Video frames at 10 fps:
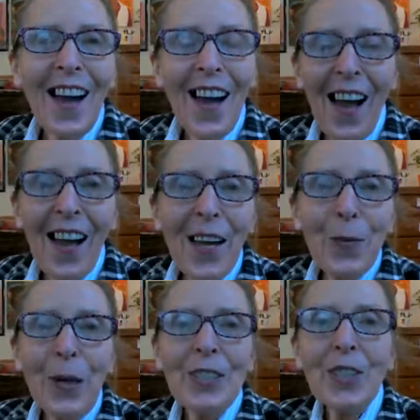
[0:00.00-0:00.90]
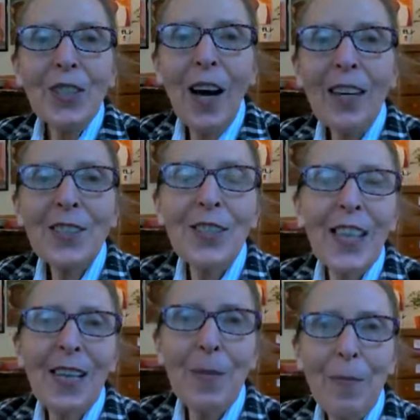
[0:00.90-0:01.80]
I want to talk
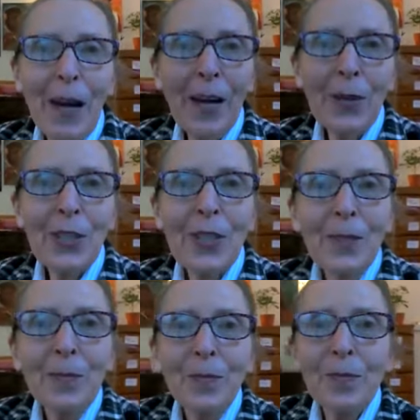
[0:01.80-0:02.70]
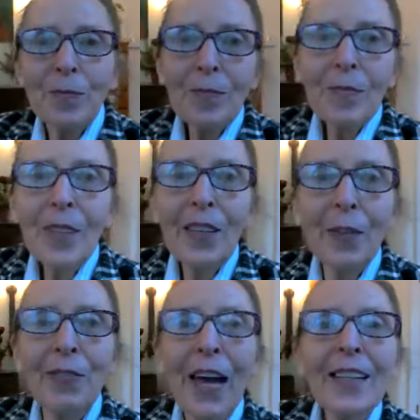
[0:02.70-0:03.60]
today about the
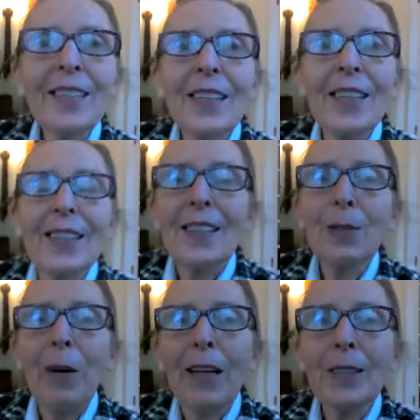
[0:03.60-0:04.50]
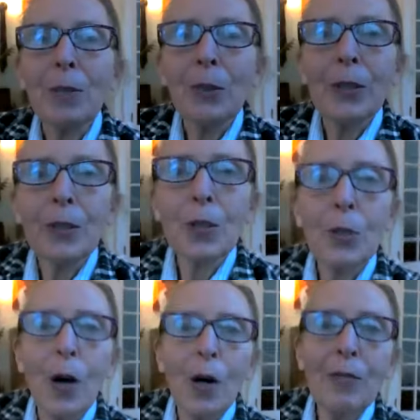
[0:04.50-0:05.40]
fact that it is possible
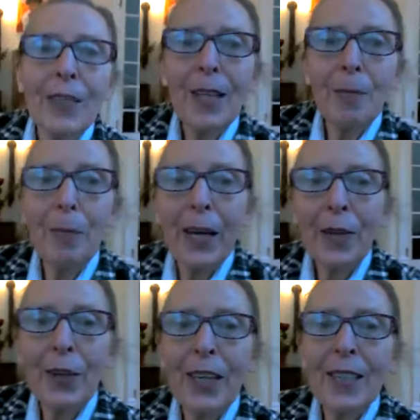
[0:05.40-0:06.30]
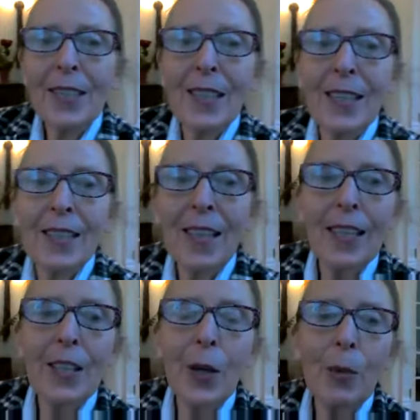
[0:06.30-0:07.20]
to overcome migraines. And I
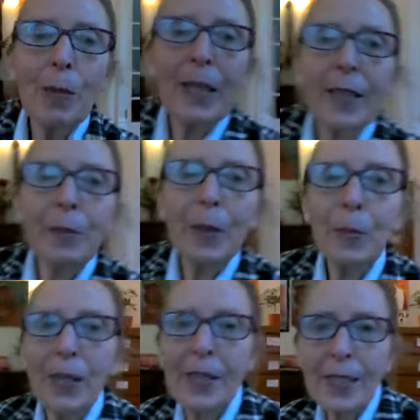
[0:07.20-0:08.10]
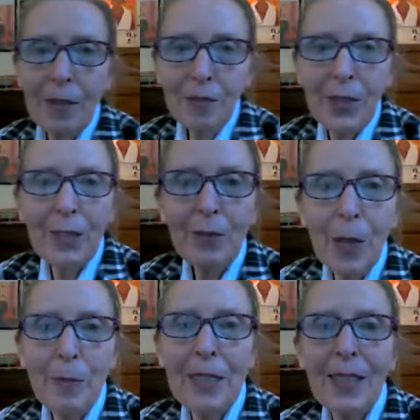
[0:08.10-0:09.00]
know many people are suffering
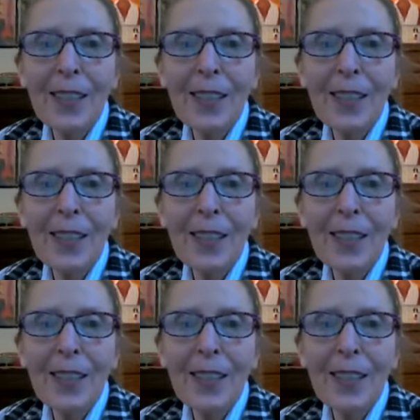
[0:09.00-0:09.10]
from it.